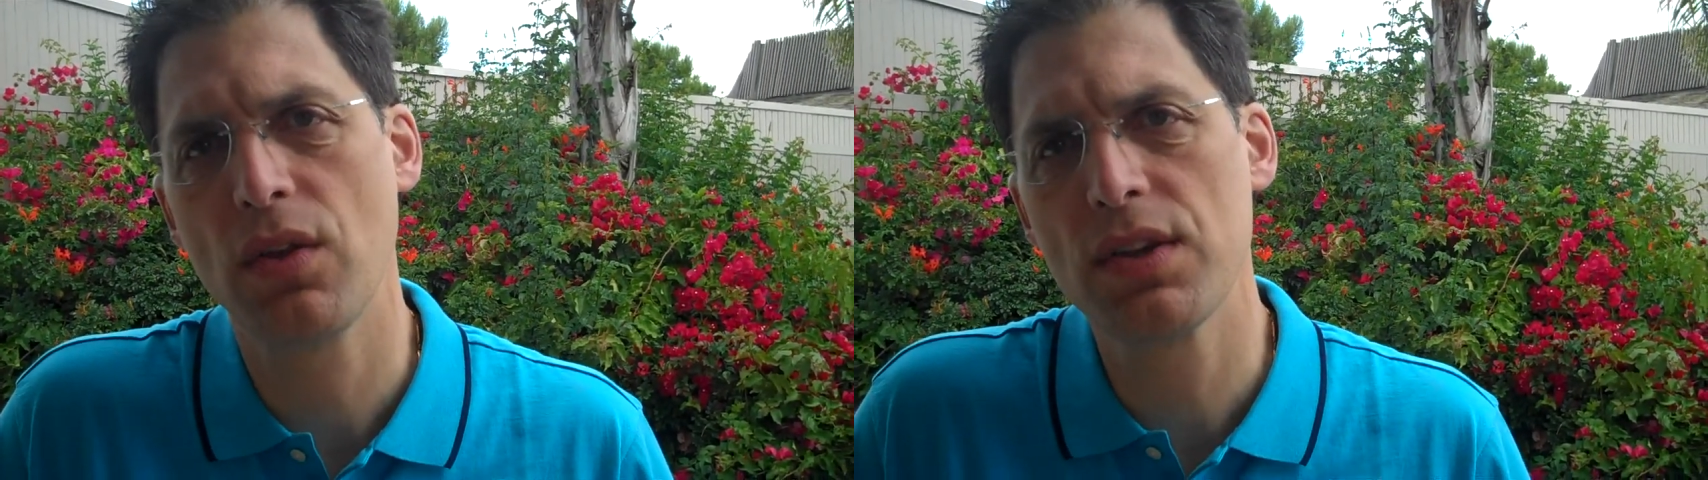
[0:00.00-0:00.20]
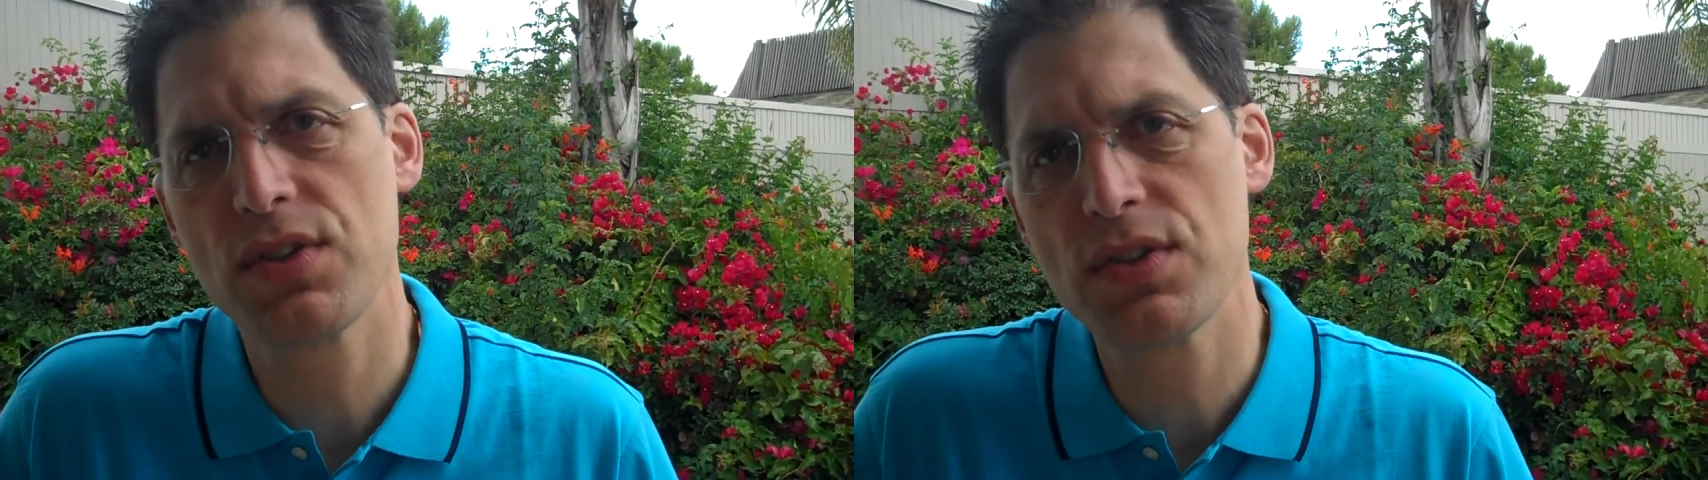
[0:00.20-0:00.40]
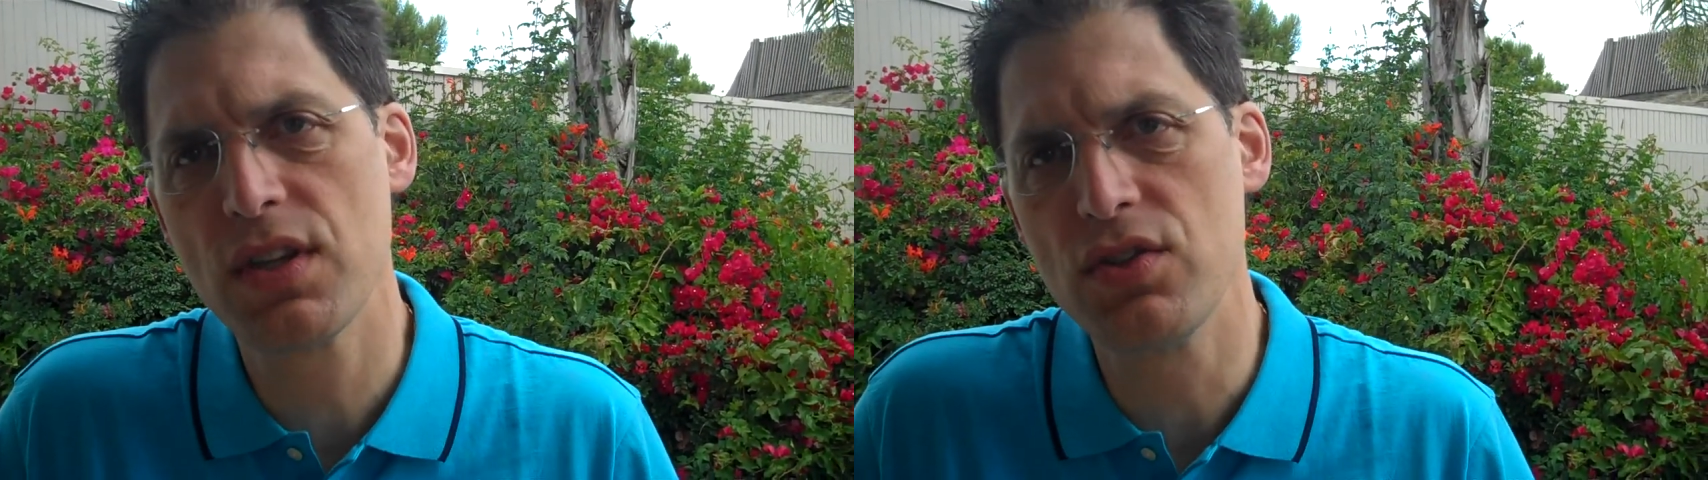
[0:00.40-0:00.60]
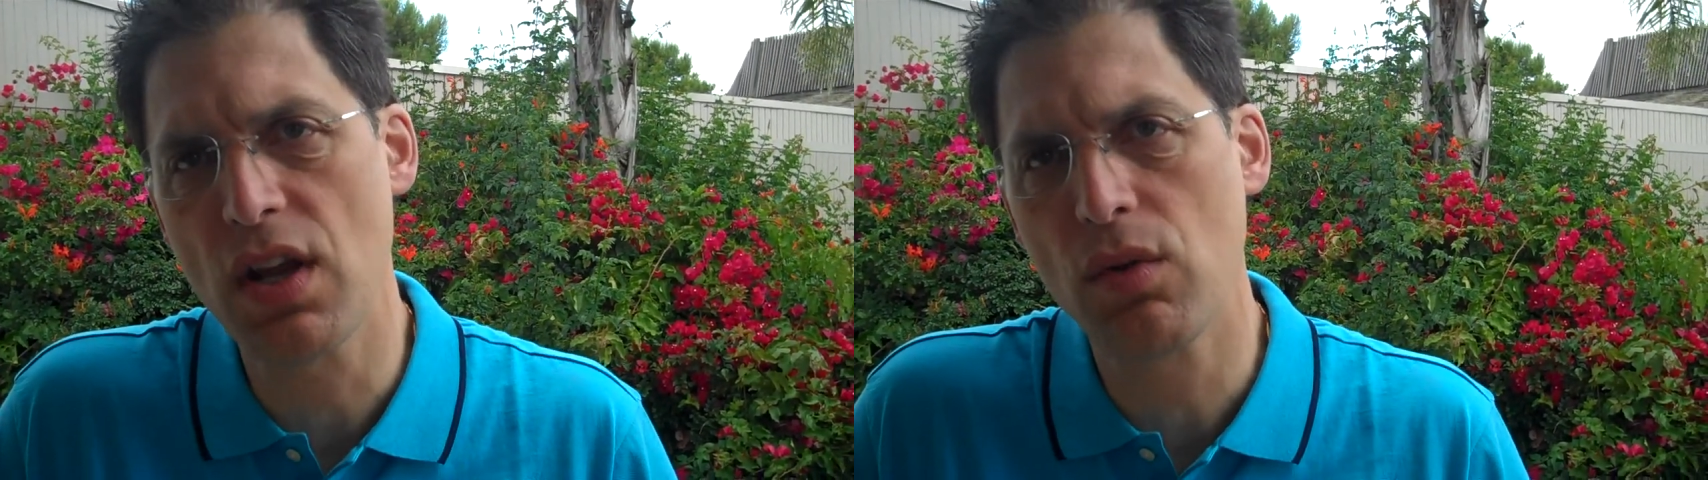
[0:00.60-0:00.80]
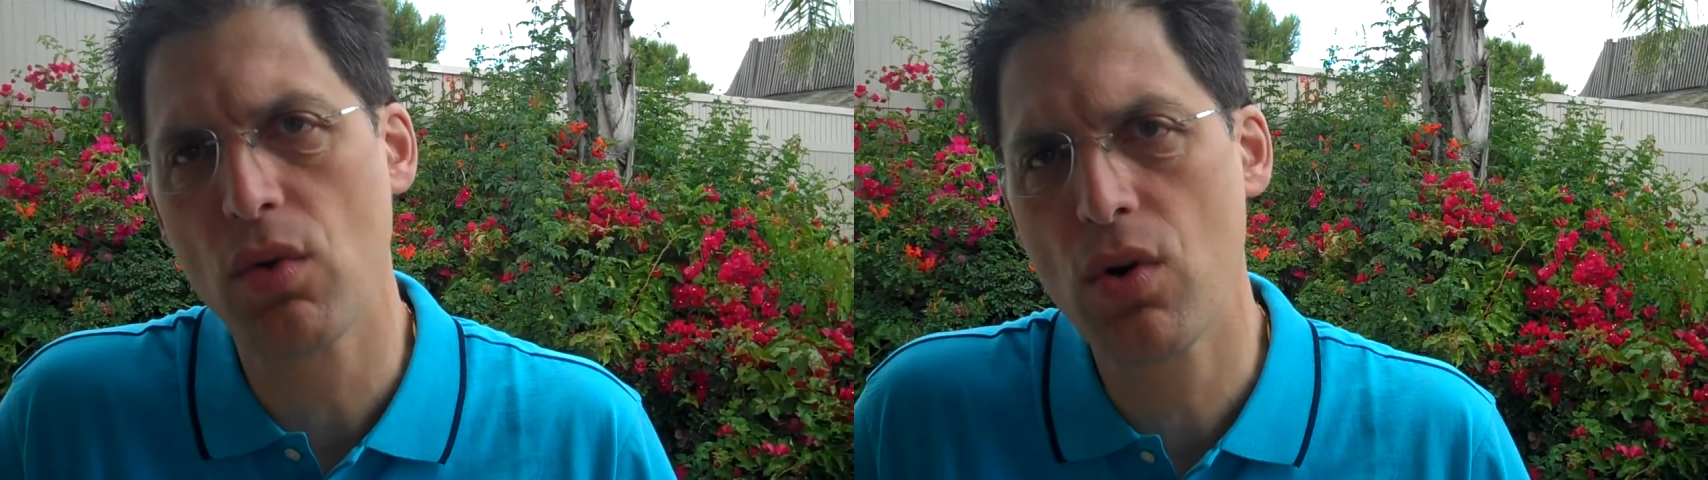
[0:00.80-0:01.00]
this is the
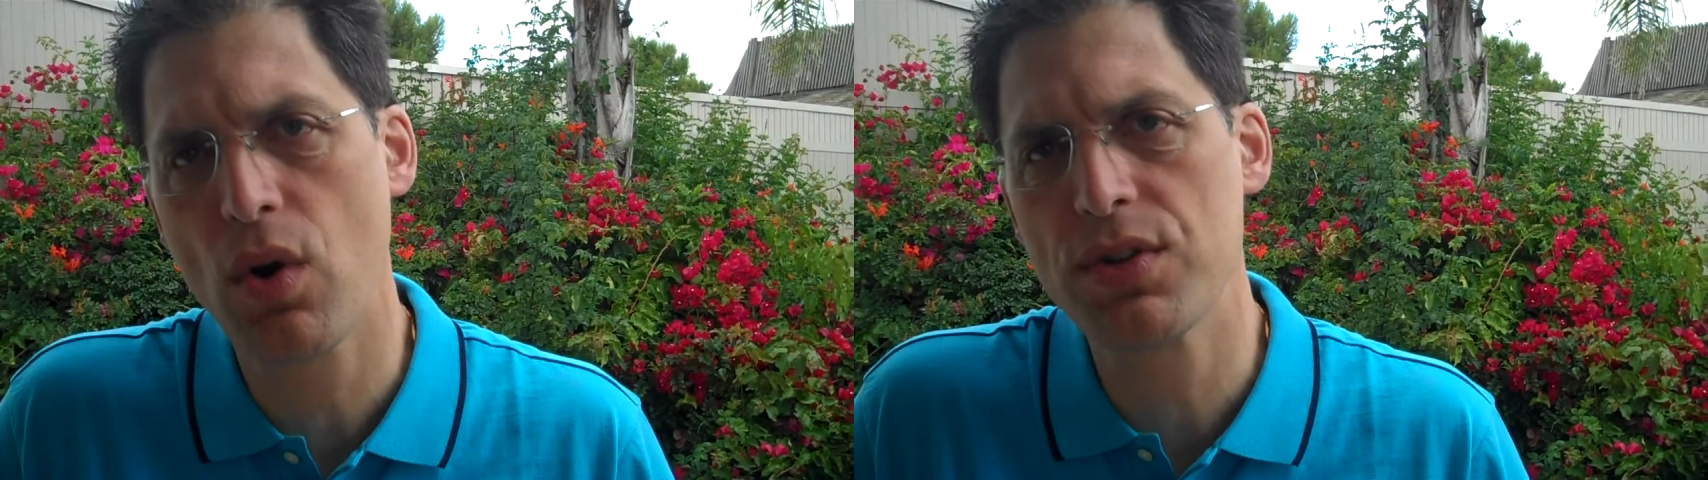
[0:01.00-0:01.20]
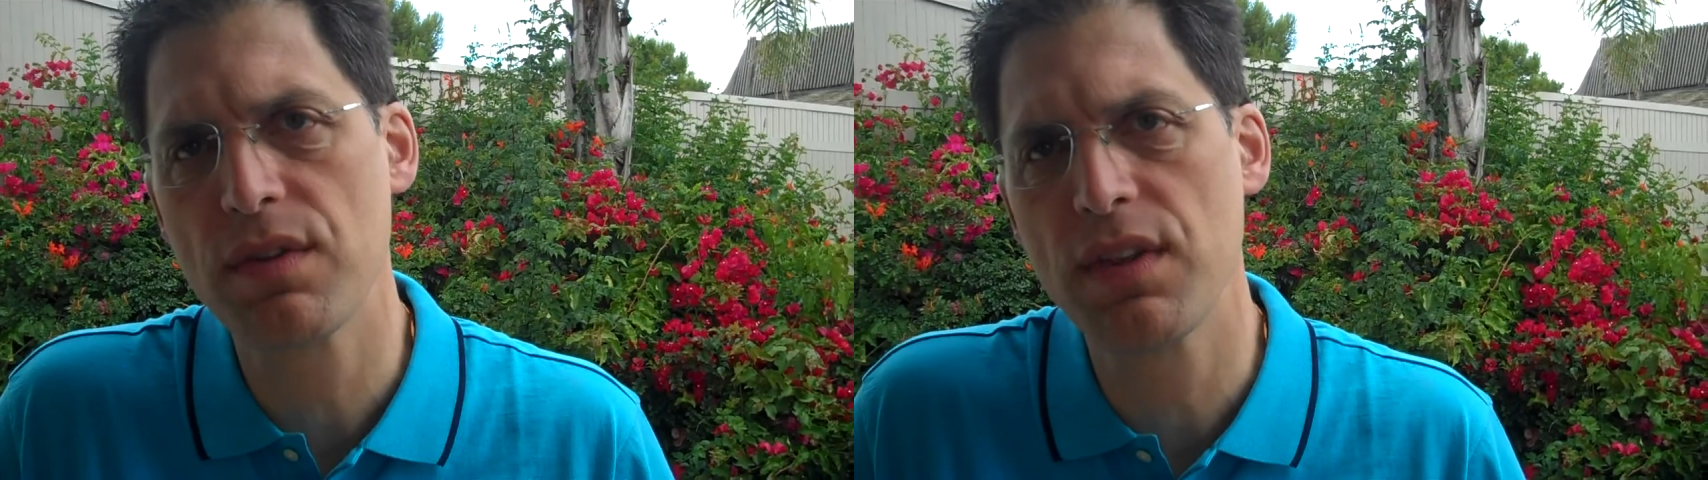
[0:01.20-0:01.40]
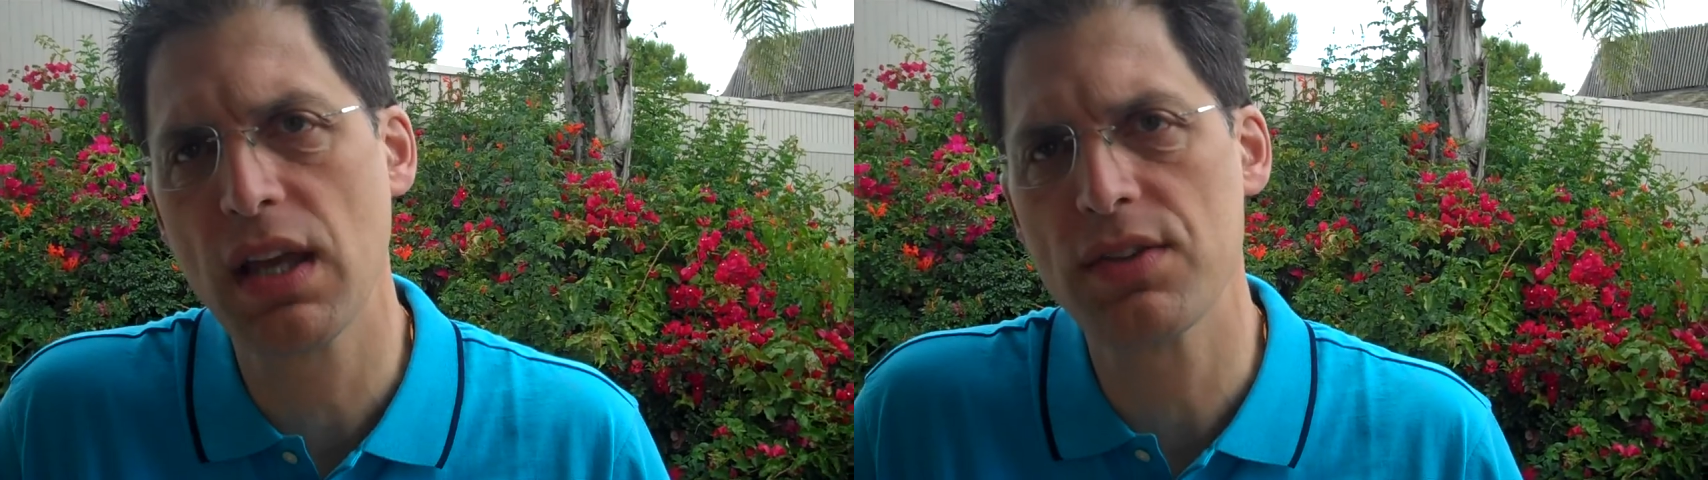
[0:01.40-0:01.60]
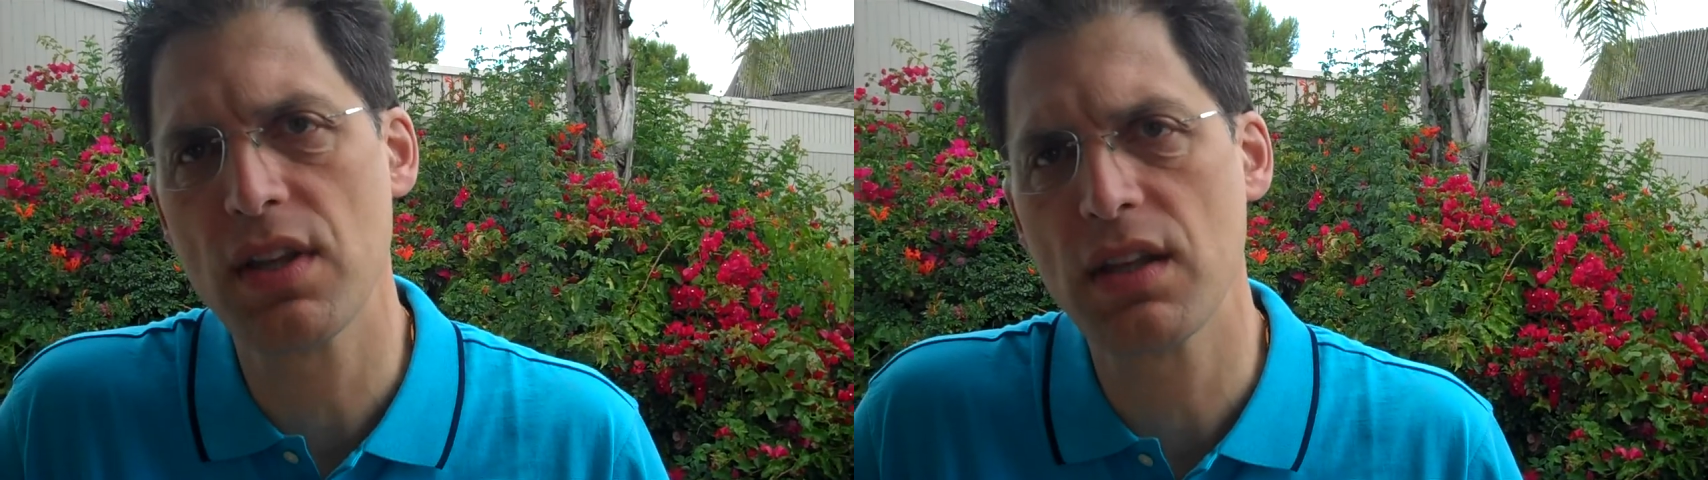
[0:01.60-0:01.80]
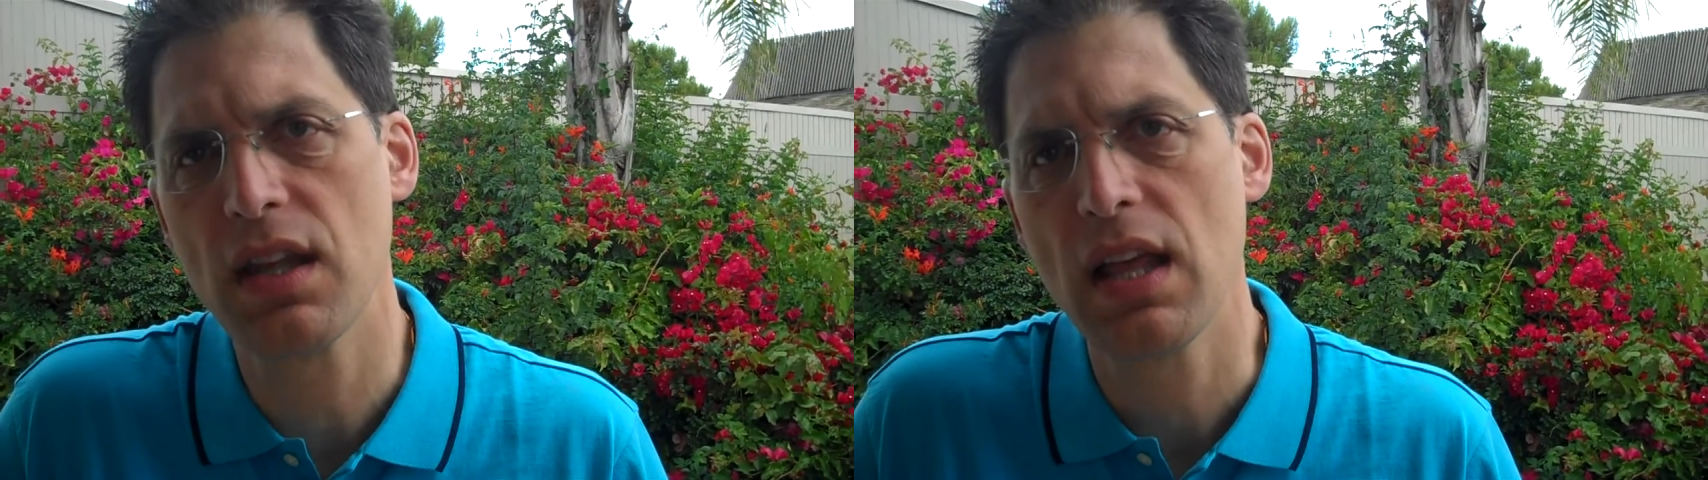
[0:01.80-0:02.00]
general course of things,
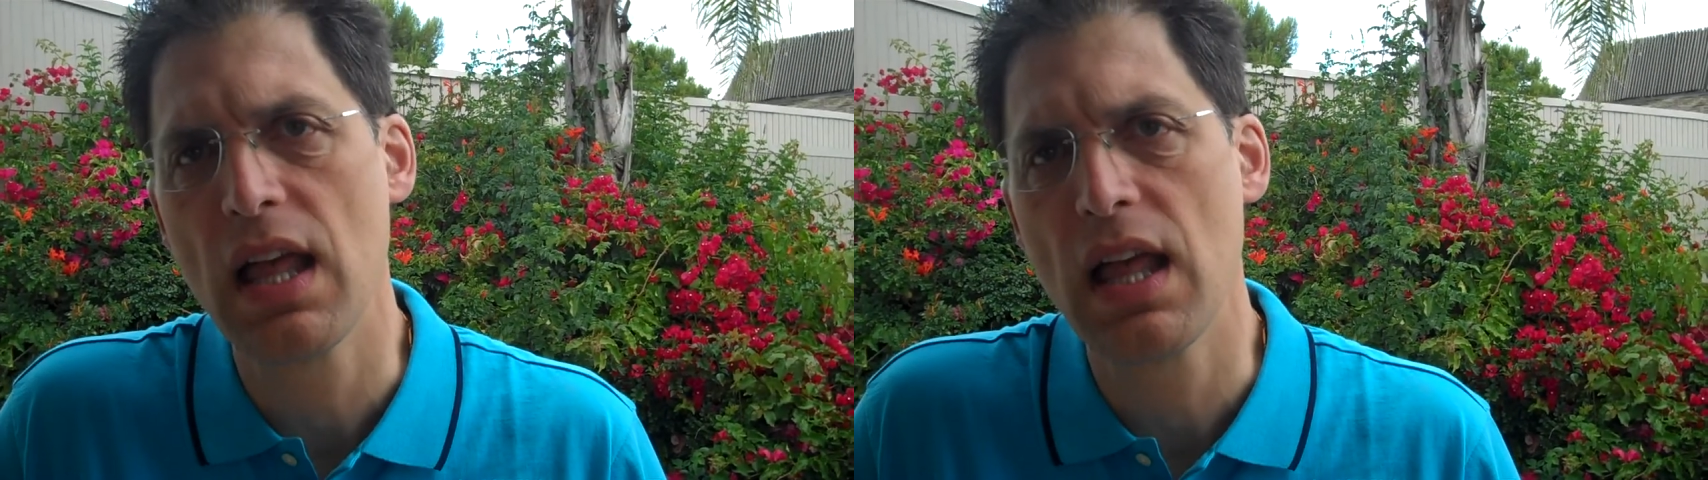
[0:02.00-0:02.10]
and